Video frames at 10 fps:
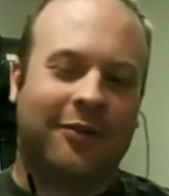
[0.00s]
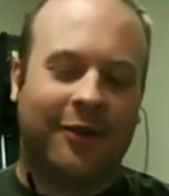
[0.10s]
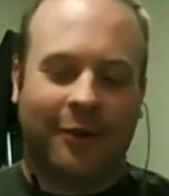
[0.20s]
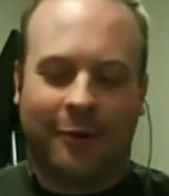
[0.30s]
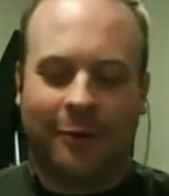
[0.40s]

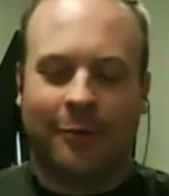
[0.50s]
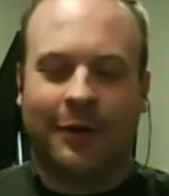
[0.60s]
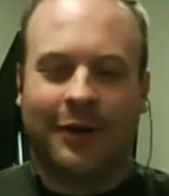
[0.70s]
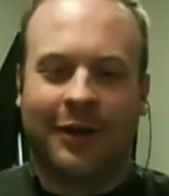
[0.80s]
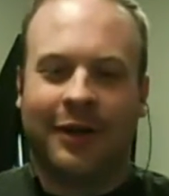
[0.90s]

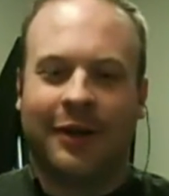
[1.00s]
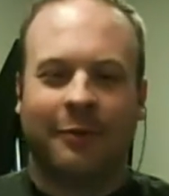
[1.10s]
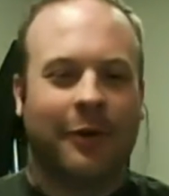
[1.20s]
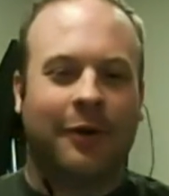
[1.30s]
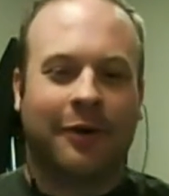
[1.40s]
So
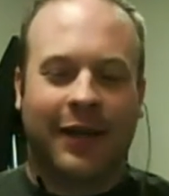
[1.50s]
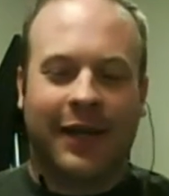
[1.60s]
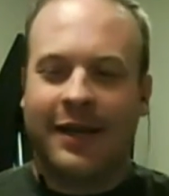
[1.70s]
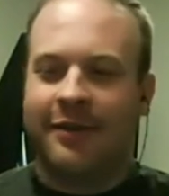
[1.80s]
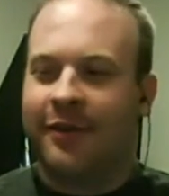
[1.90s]

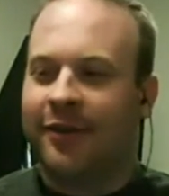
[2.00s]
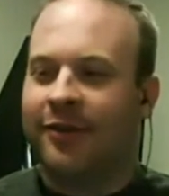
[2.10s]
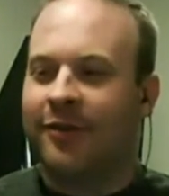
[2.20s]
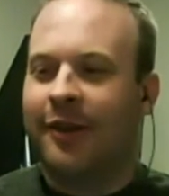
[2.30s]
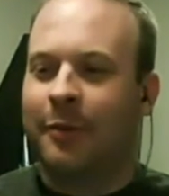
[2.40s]
Keith
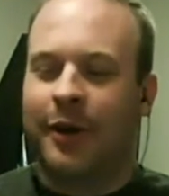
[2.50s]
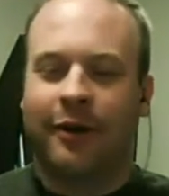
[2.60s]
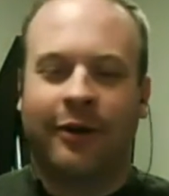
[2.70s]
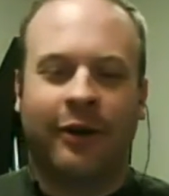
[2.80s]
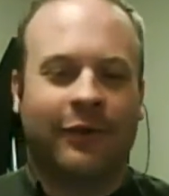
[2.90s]
is
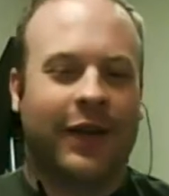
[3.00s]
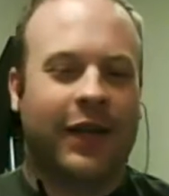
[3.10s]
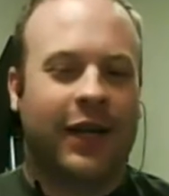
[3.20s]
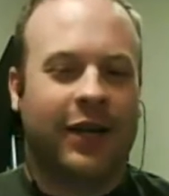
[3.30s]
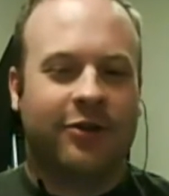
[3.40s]
apparently on
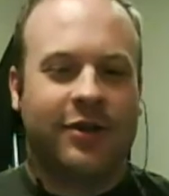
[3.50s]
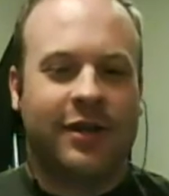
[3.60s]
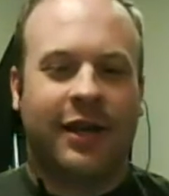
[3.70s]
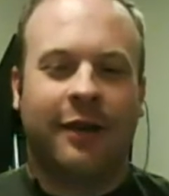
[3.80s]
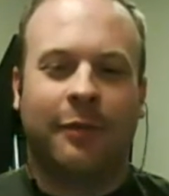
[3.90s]

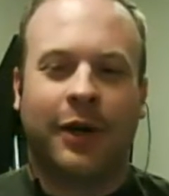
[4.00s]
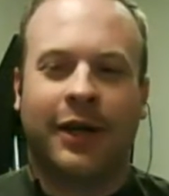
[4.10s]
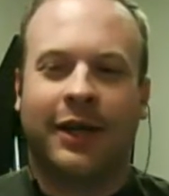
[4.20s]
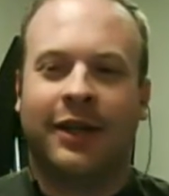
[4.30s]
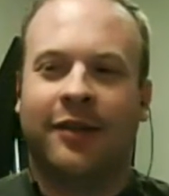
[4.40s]
vacation and
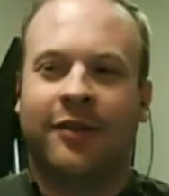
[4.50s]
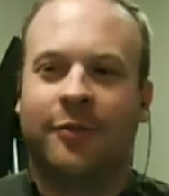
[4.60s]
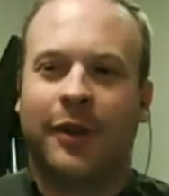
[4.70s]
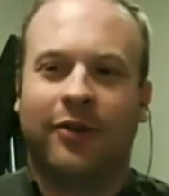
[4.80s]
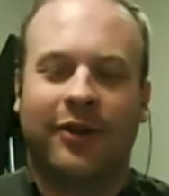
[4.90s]
Mike
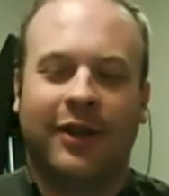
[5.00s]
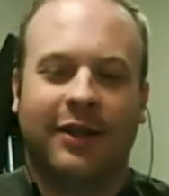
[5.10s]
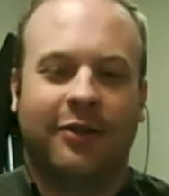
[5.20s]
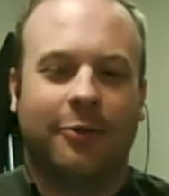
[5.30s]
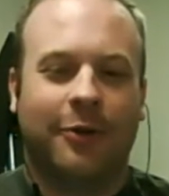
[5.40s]
is
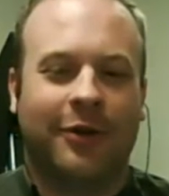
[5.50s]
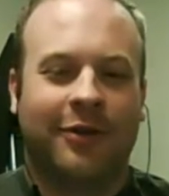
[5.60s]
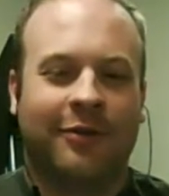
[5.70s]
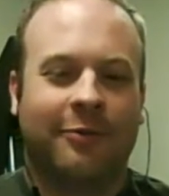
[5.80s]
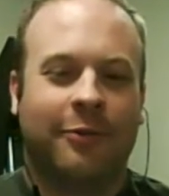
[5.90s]
busy
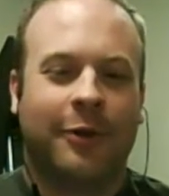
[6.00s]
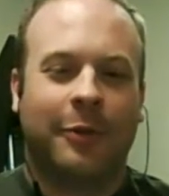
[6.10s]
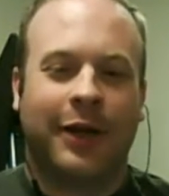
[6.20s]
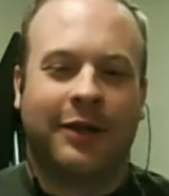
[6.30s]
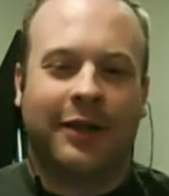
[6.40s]
doing what
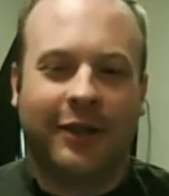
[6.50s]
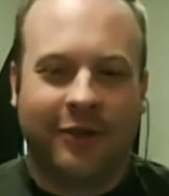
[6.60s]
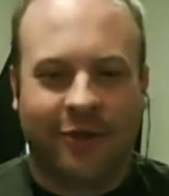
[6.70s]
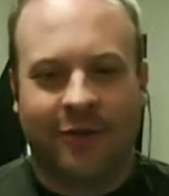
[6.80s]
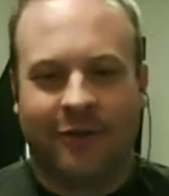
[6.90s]
Mike
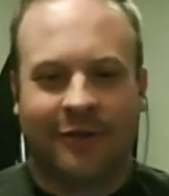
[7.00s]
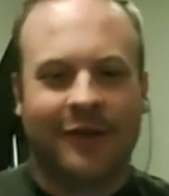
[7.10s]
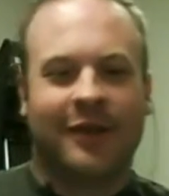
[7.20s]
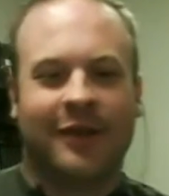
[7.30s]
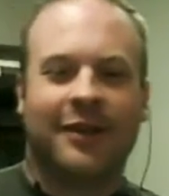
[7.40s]
does.
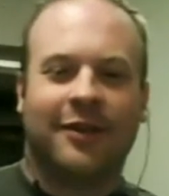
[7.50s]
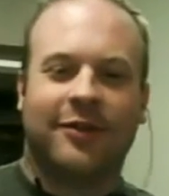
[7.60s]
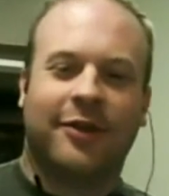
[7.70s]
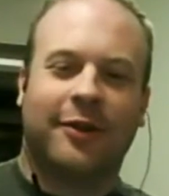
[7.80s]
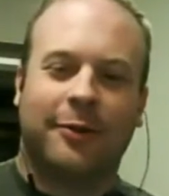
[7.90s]

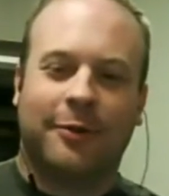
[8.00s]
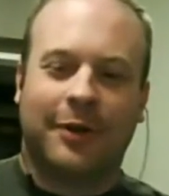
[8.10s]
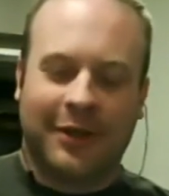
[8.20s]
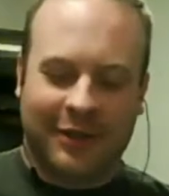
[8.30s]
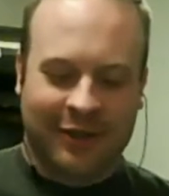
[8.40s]

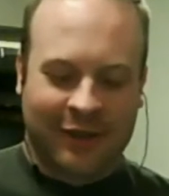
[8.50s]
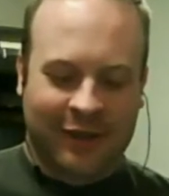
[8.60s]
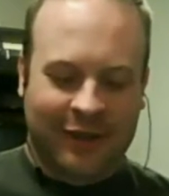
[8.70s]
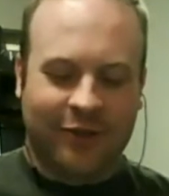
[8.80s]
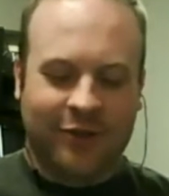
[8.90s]
So
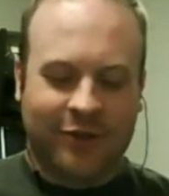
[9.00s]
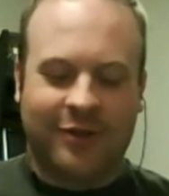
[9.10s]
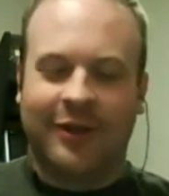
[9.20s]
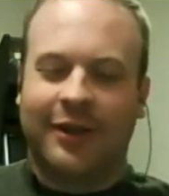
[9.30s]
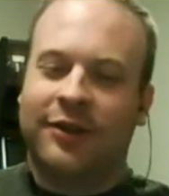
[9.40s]
it's
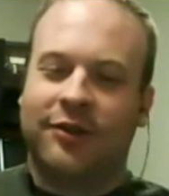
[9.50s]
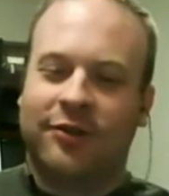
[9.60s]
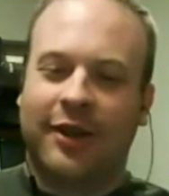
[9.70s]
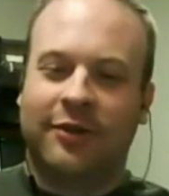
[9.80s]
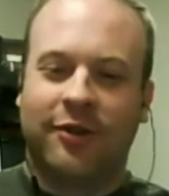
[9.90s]

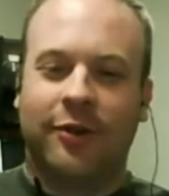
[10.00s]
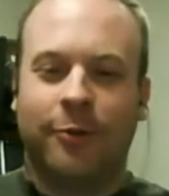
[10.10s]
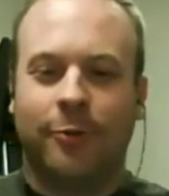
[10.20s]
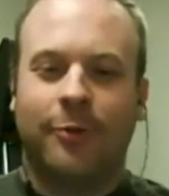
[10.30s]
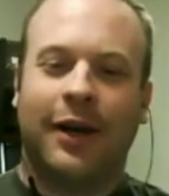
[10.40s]
just us
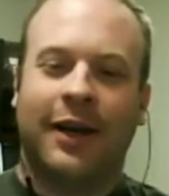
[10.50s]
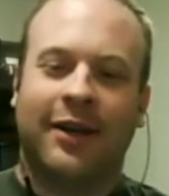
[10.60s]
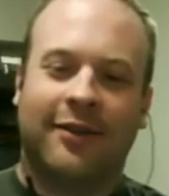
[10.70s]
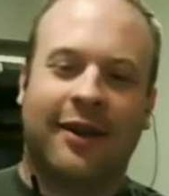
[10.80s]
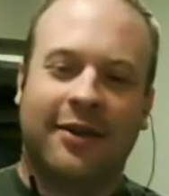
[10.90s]
two. I
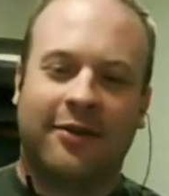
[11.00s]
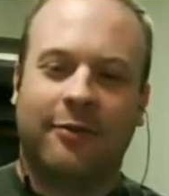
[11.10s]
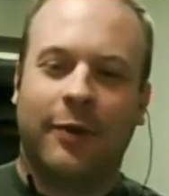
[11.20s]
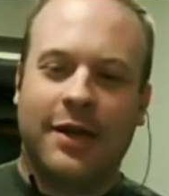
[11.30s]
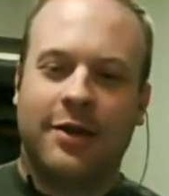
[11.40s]
guess last
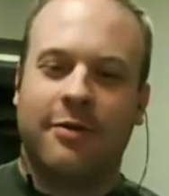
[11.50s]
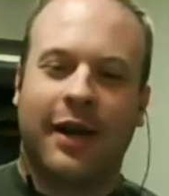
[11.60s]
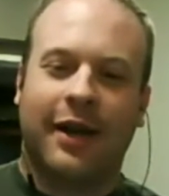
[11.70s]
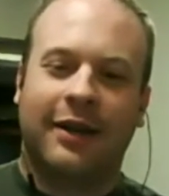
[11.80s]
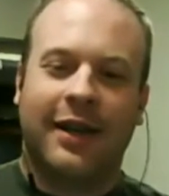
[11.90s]
week you
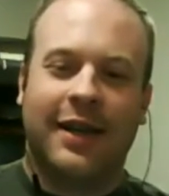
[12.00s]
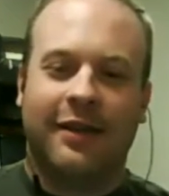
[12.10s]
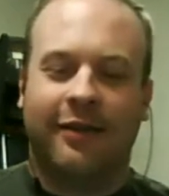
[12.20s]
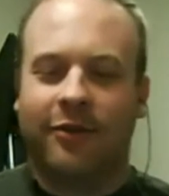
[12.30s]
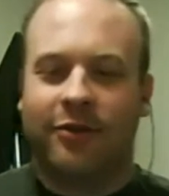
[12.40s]
had
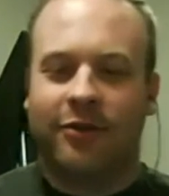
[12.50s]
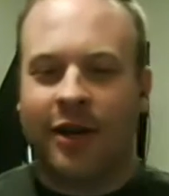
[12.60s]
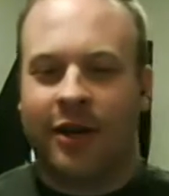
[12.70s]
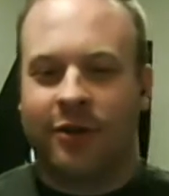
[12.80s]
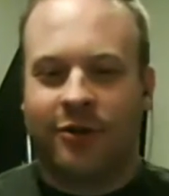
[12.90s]
Keith and
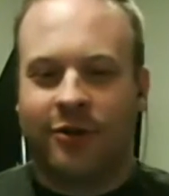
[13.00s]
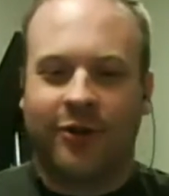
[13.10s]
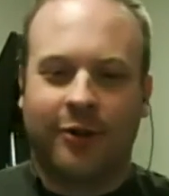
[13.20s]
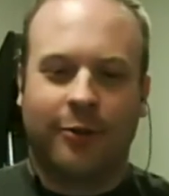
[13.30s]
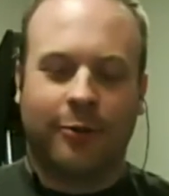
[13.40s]
Josh,
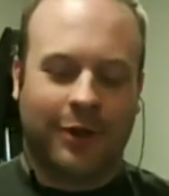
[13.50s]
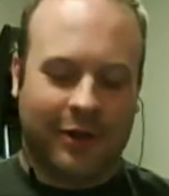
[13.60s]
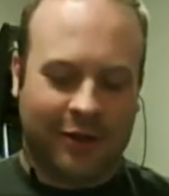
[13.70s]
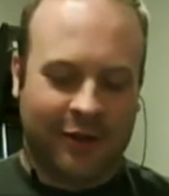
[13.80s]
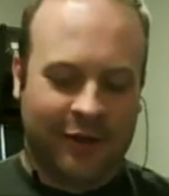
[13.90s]

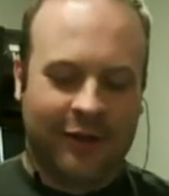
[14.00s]
so